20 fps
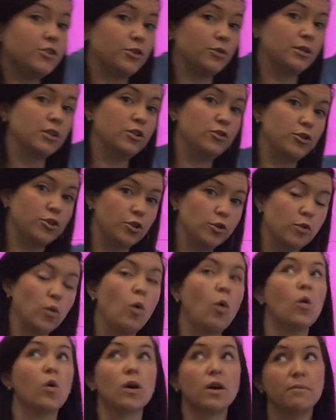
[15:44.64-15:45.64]
that you can do,
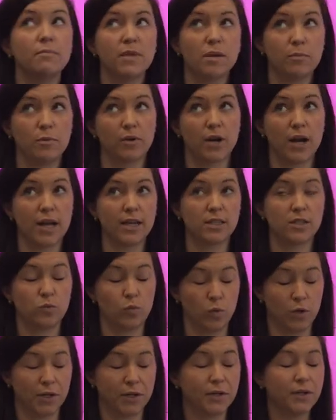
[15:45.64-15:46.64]
or a memorized
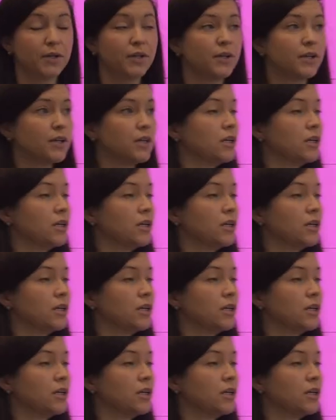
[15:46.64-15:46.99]
word.